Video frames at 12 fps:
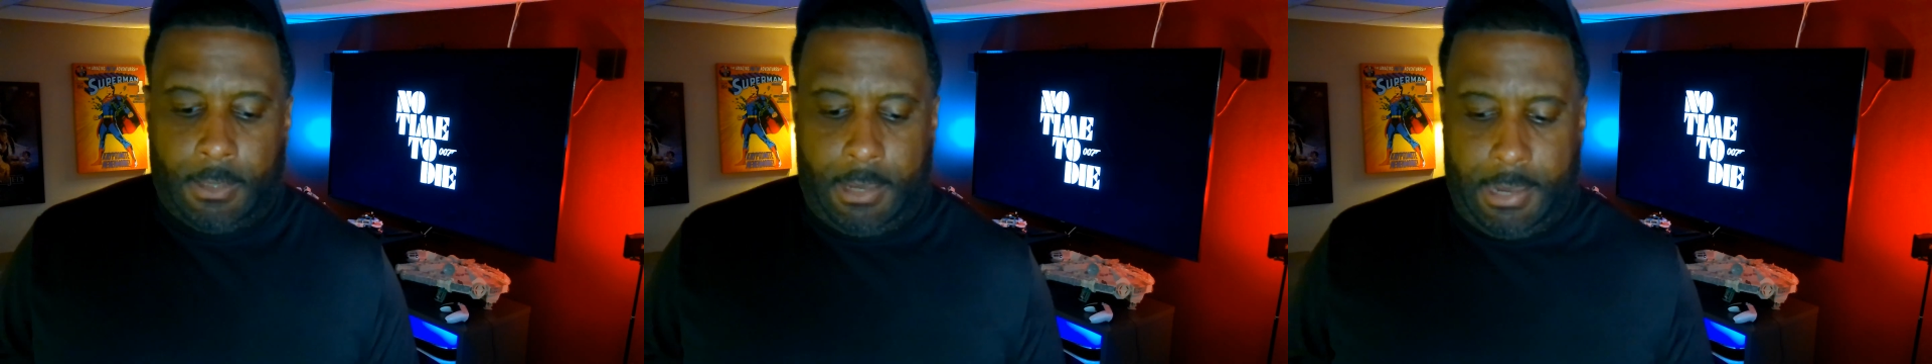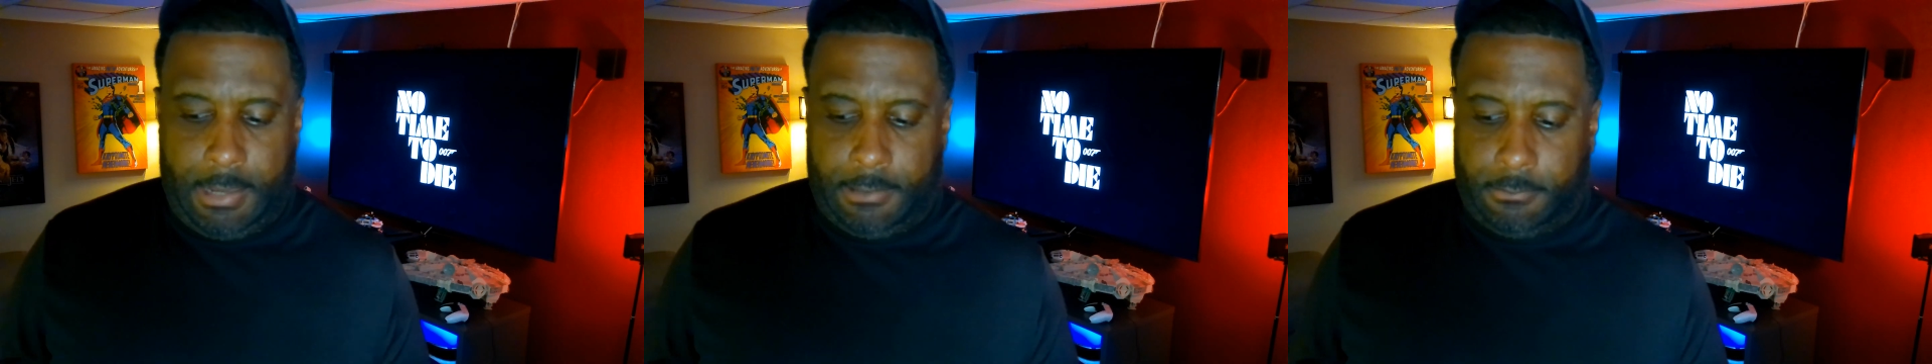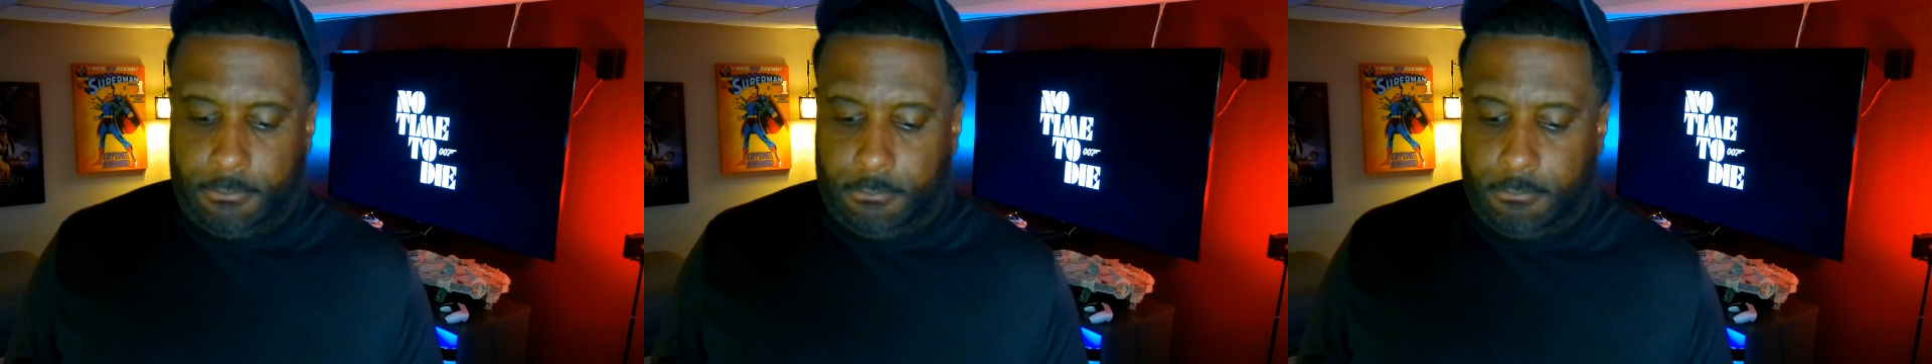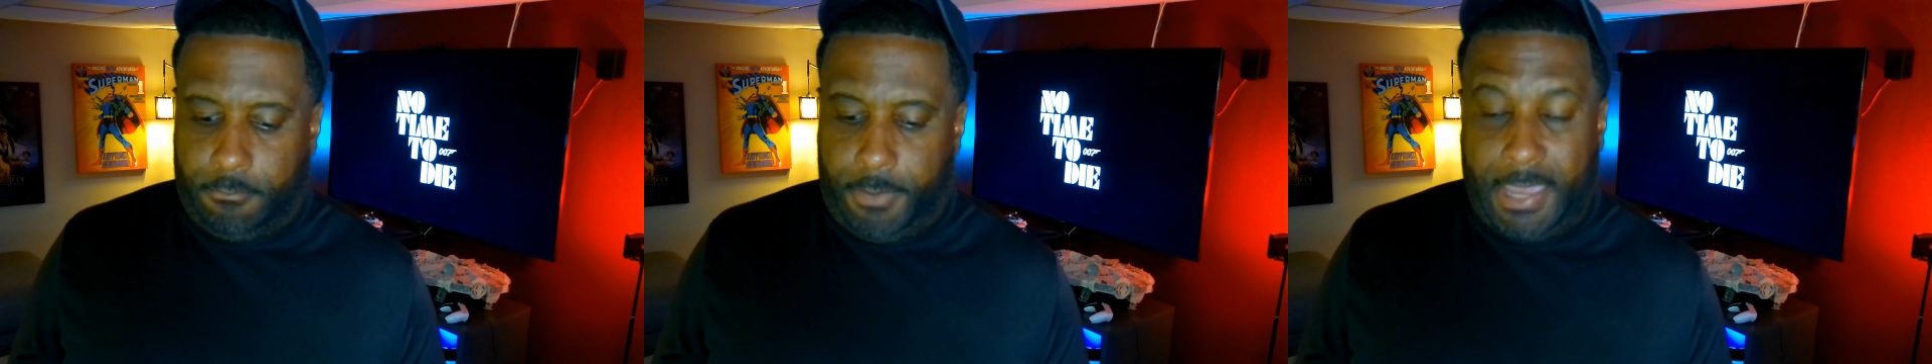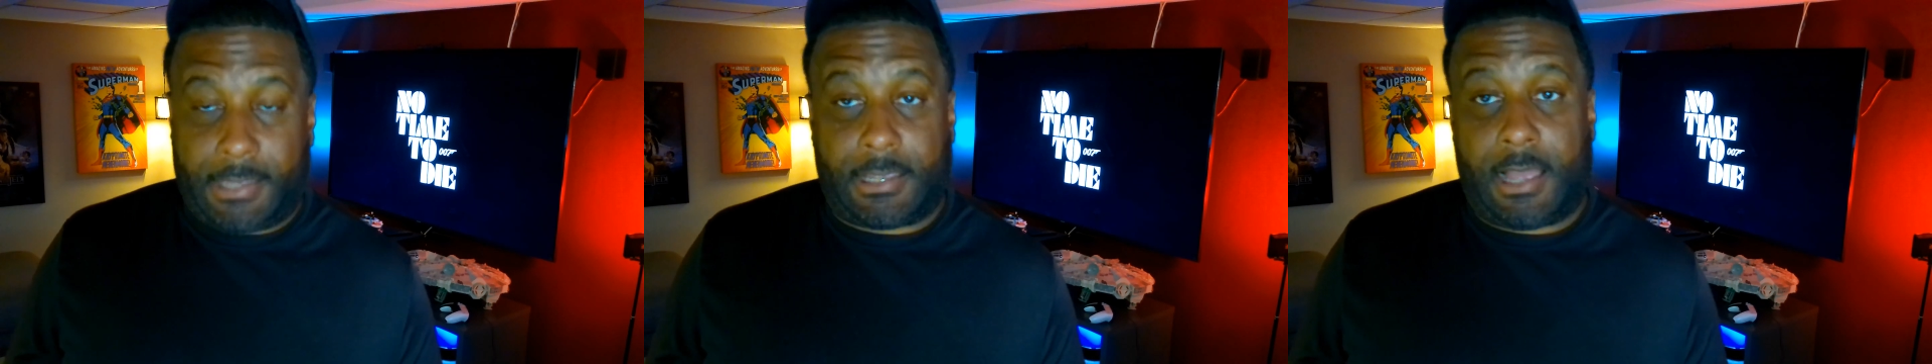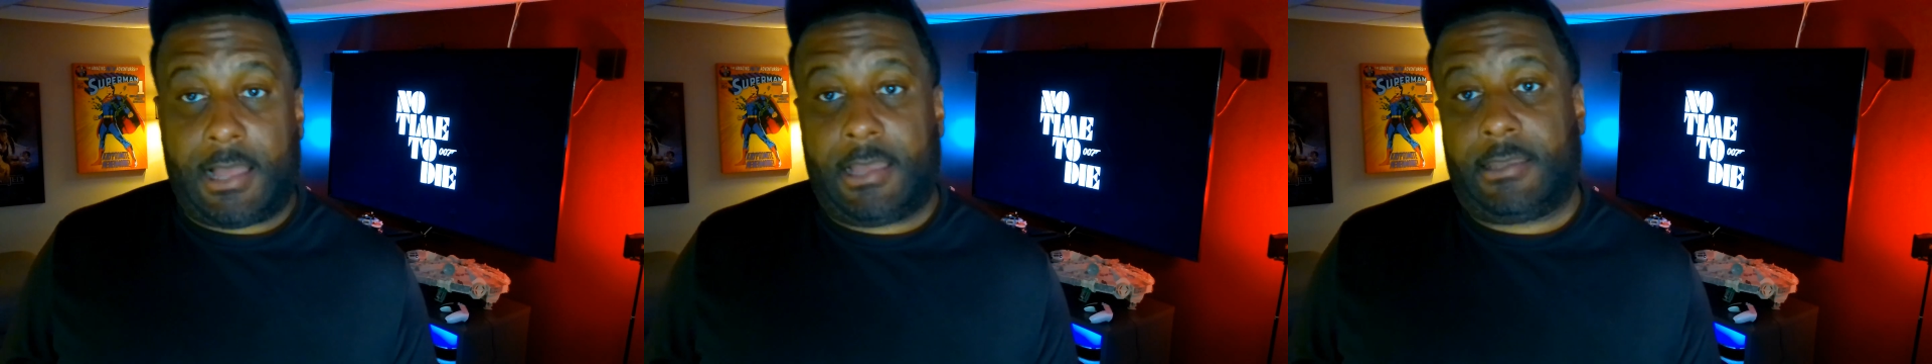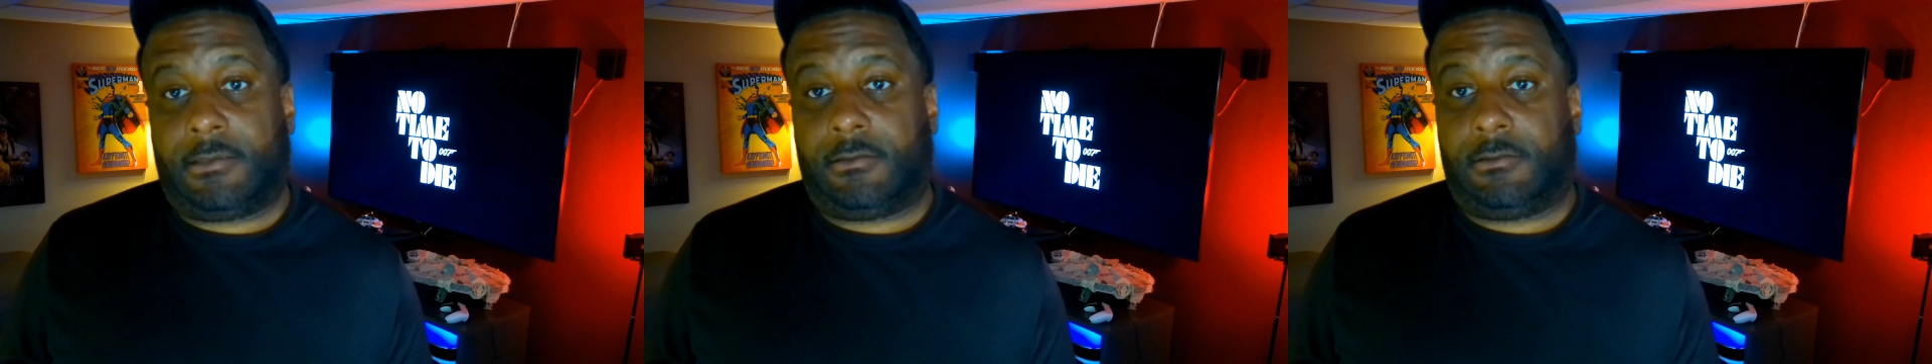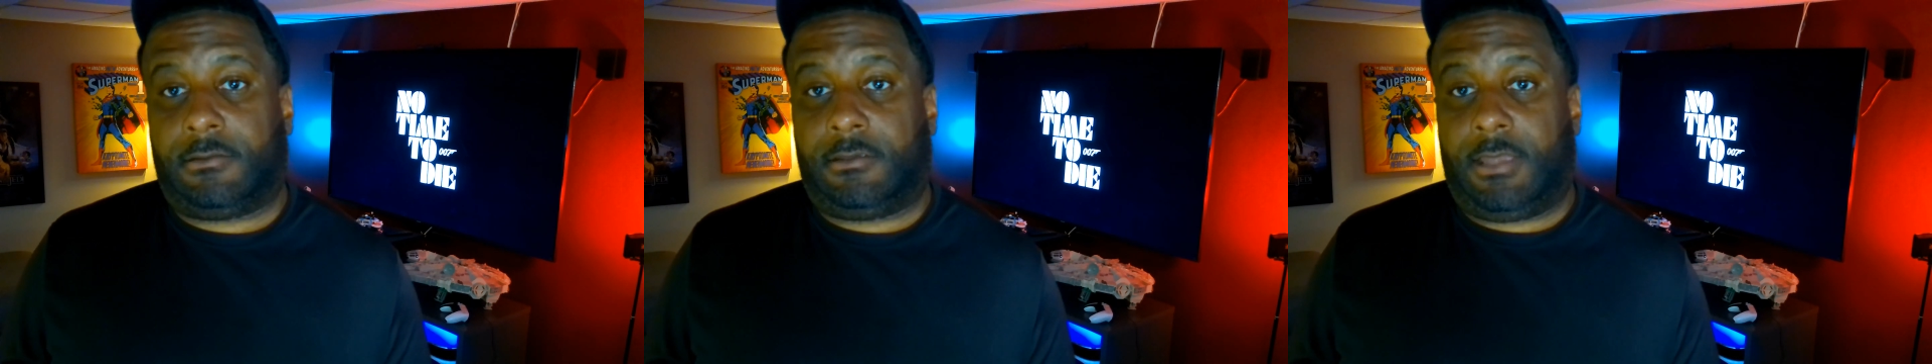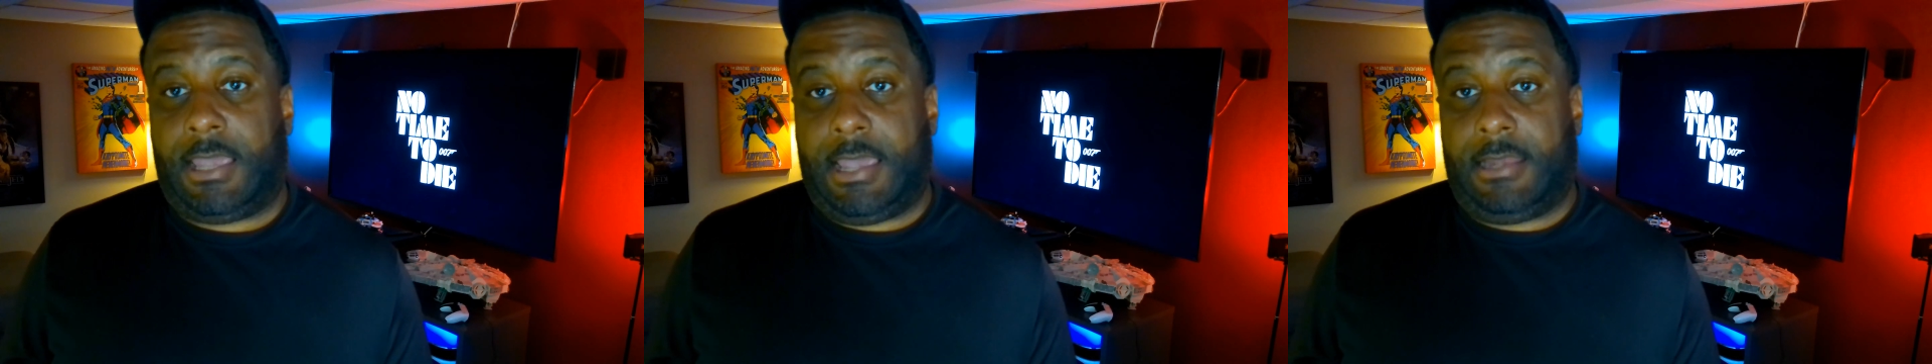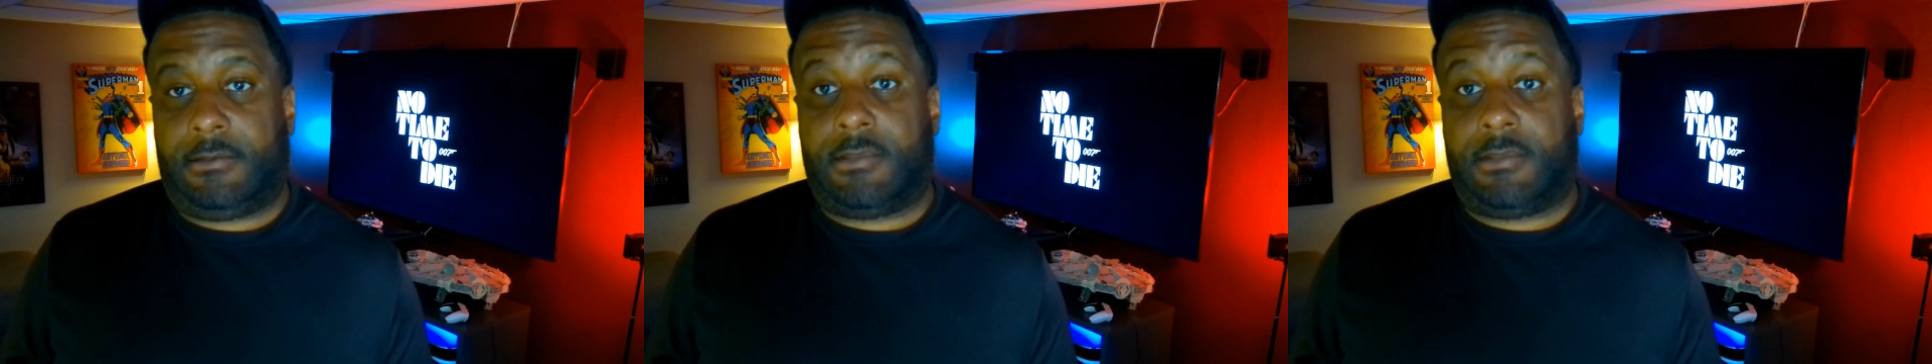and bad guy had